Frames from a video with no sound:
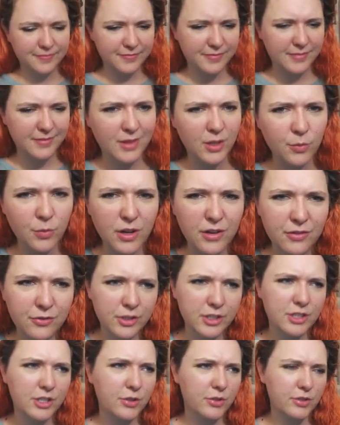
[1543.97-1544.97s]
And the
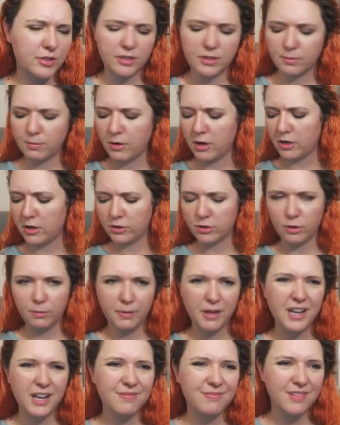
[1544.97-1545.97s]
reference uses a particle,
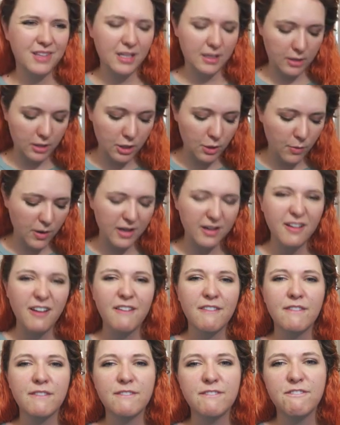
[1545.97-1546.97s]
but you know what?
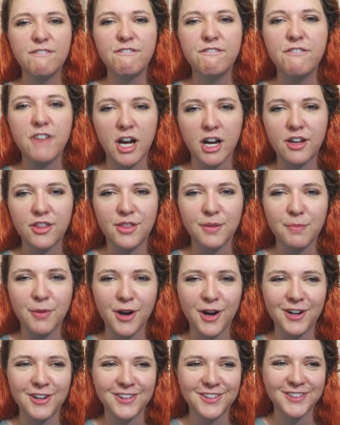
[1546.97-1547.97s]
Fuck the
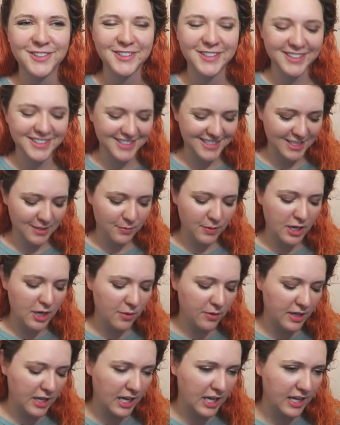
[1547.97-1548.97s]
particle. We don't
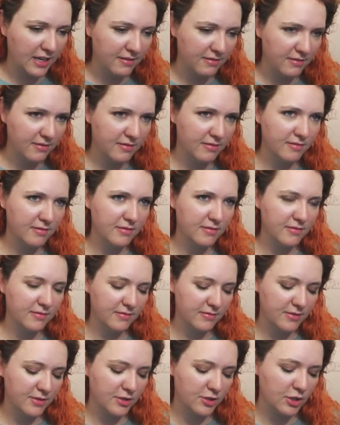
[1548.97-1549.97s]
need it.
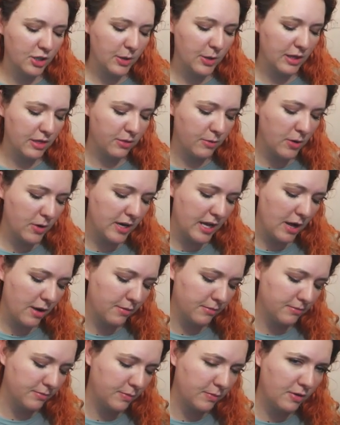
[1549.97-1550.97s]
Screw it. Throw it out.
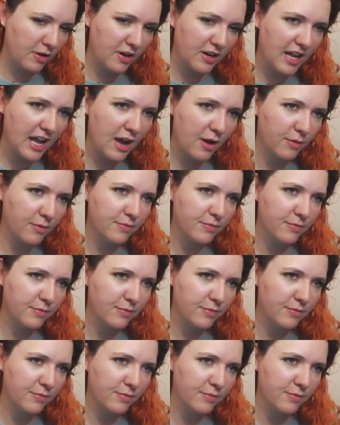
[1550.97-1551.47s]
Throw it out.